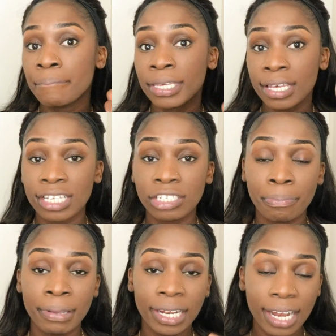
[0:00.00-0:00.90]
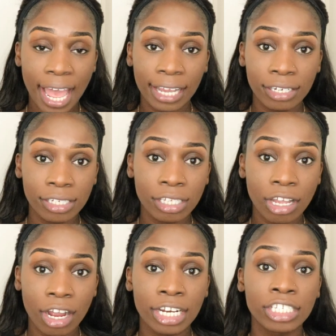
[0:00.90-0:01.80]
because your pitted acne
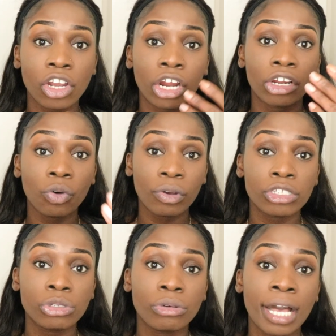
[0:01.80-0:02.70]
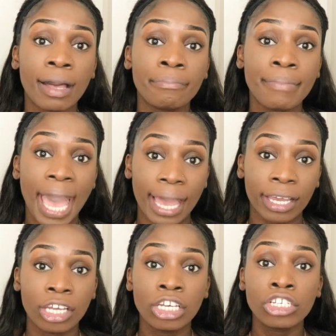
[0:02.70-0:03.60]
scars are going to come
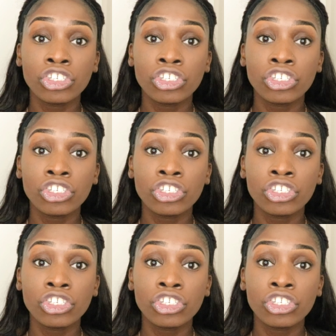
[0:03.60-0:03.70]
back.